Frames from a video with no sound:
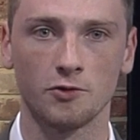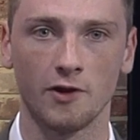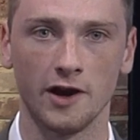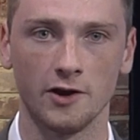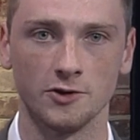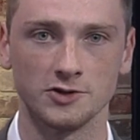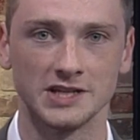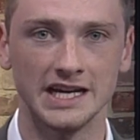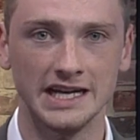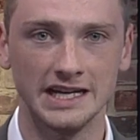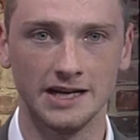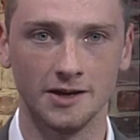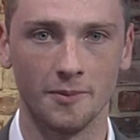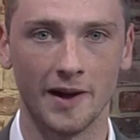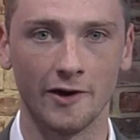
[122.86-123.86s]
graders
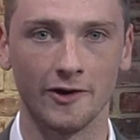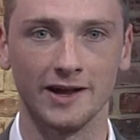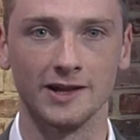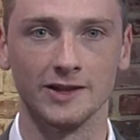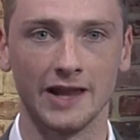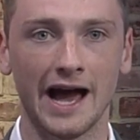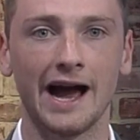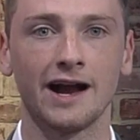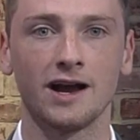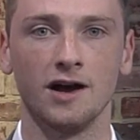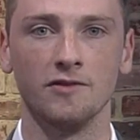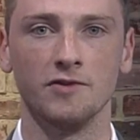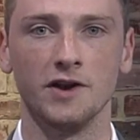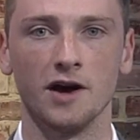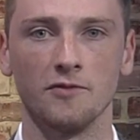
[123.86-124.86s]
about a lack
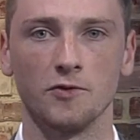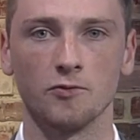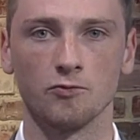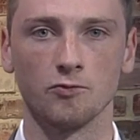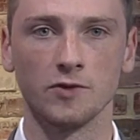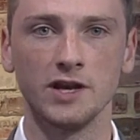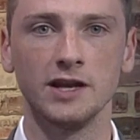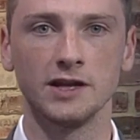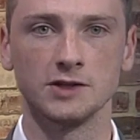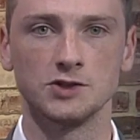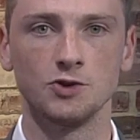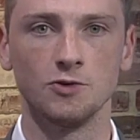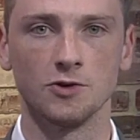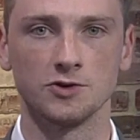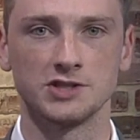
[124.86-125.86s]
of enough reading
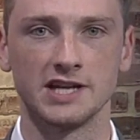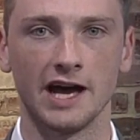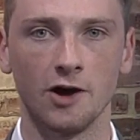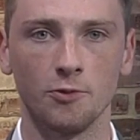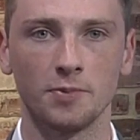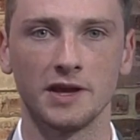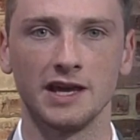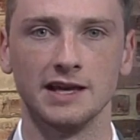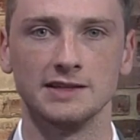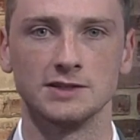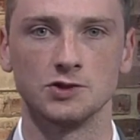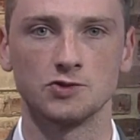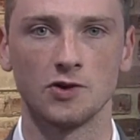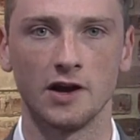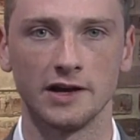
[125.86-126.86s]
tutors to help kids
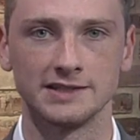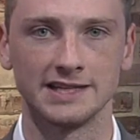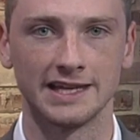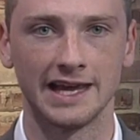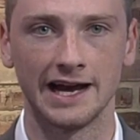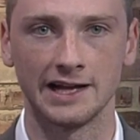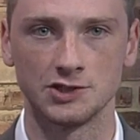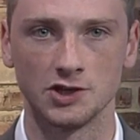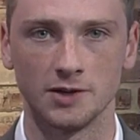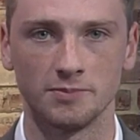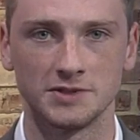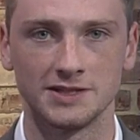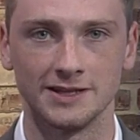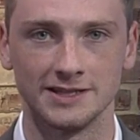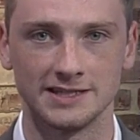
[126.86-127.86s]
trying to catch up
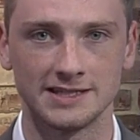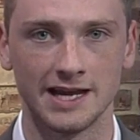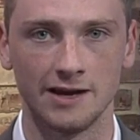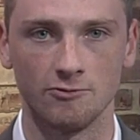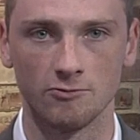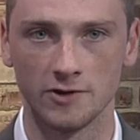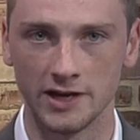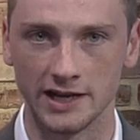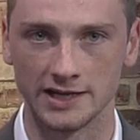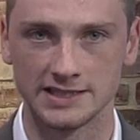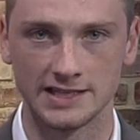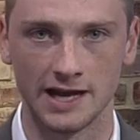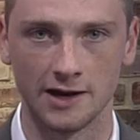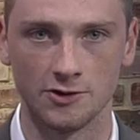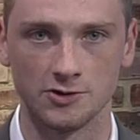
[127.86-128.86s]
to the state reading
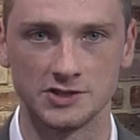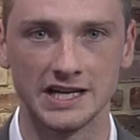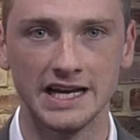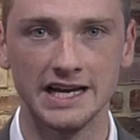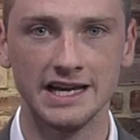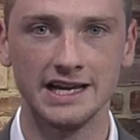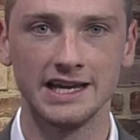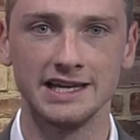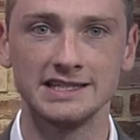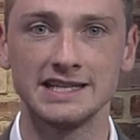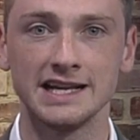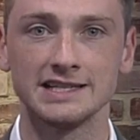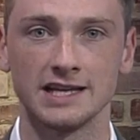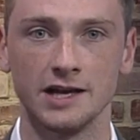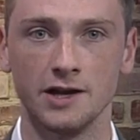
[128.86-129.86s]
standards. He
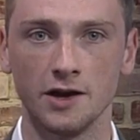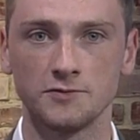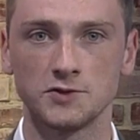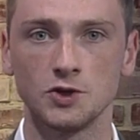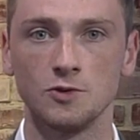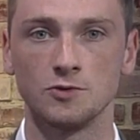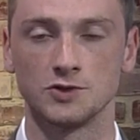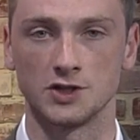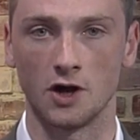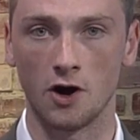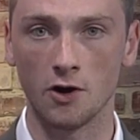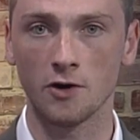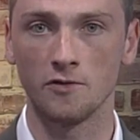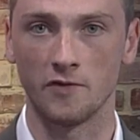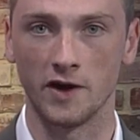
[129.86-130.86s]
says enough tutors
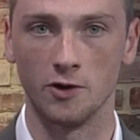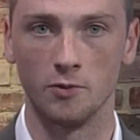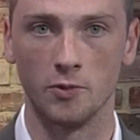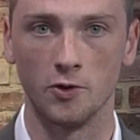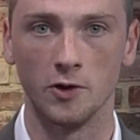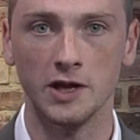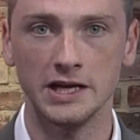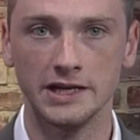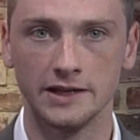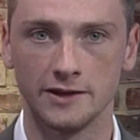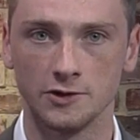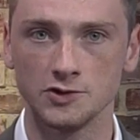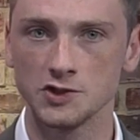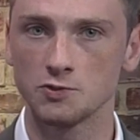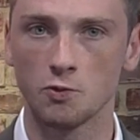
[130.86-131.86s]
are available.
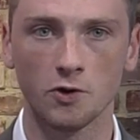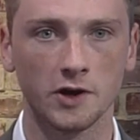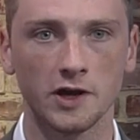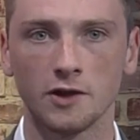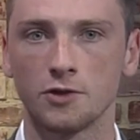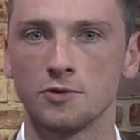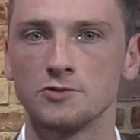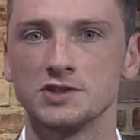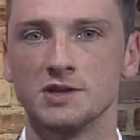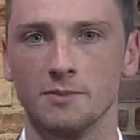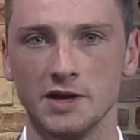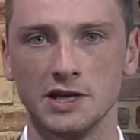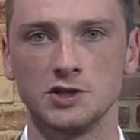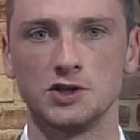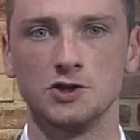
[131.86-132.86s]
They're just working through some
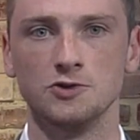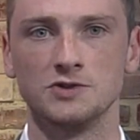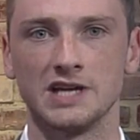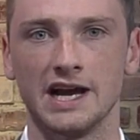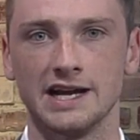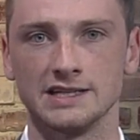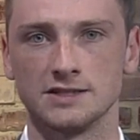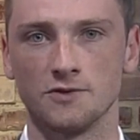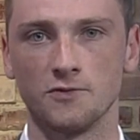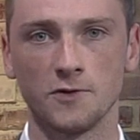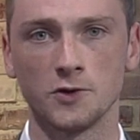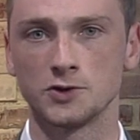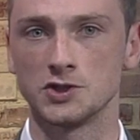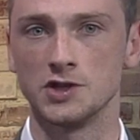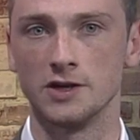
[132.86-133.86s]
issues as the
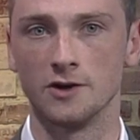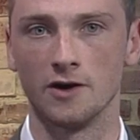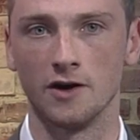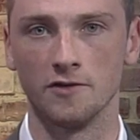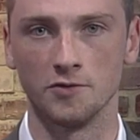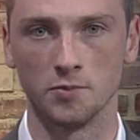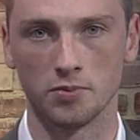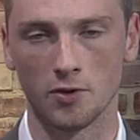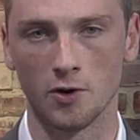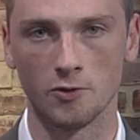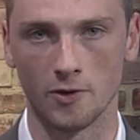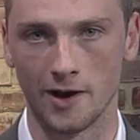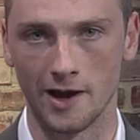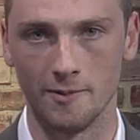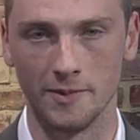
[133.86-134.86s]
first year of the
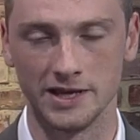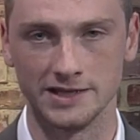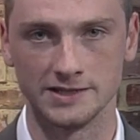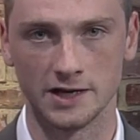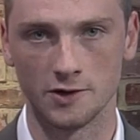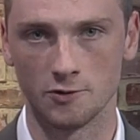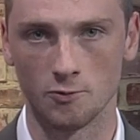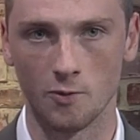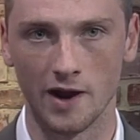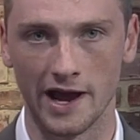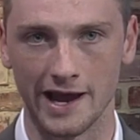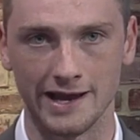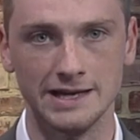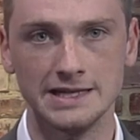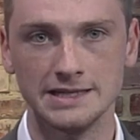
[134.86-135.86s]
program is
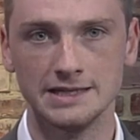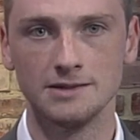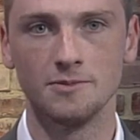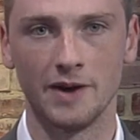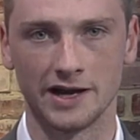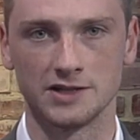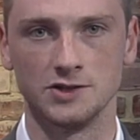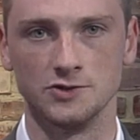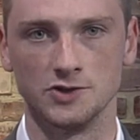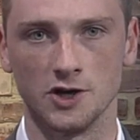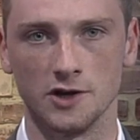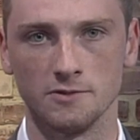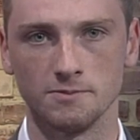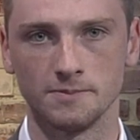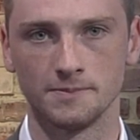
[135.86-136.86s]
underway. Back to you, John.